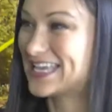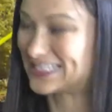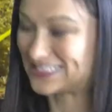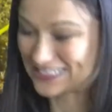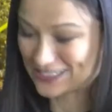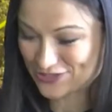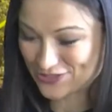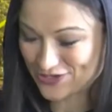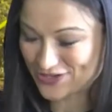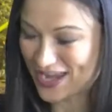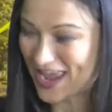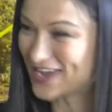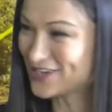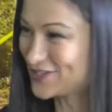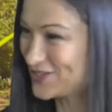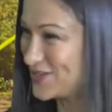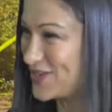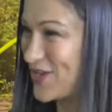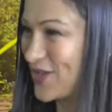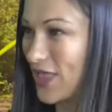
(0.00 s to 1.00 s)
It's
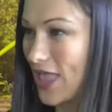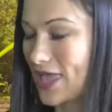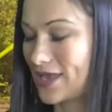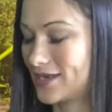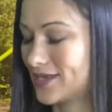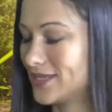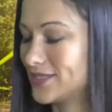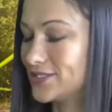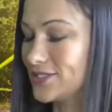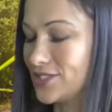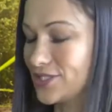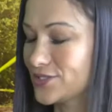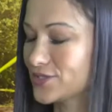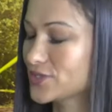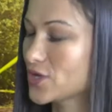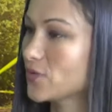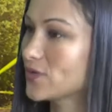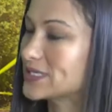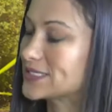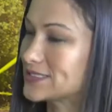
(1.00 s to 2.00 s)
international, and it's just
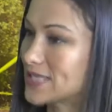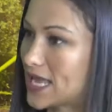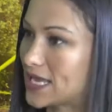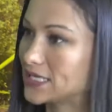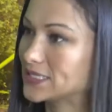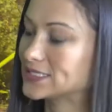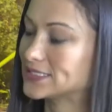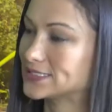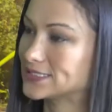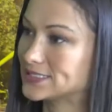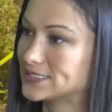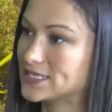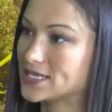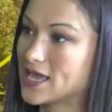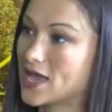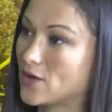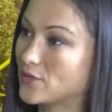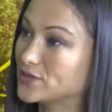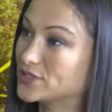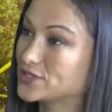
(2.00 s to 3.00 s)
so exciting to see
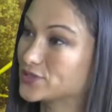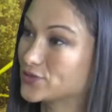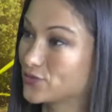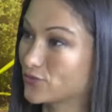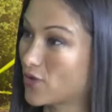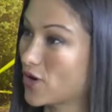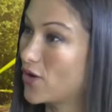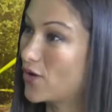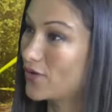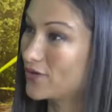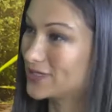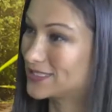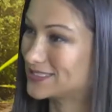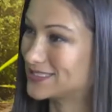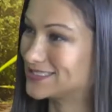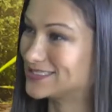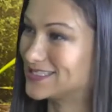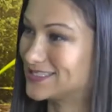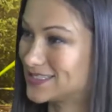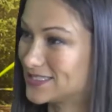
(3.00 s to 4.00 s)
how it's grown
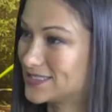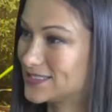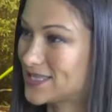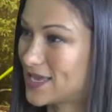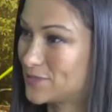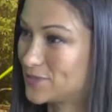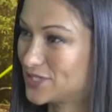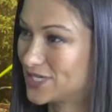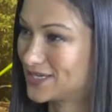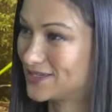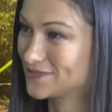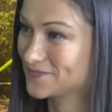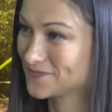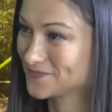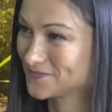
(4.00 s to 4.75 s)
since its inception.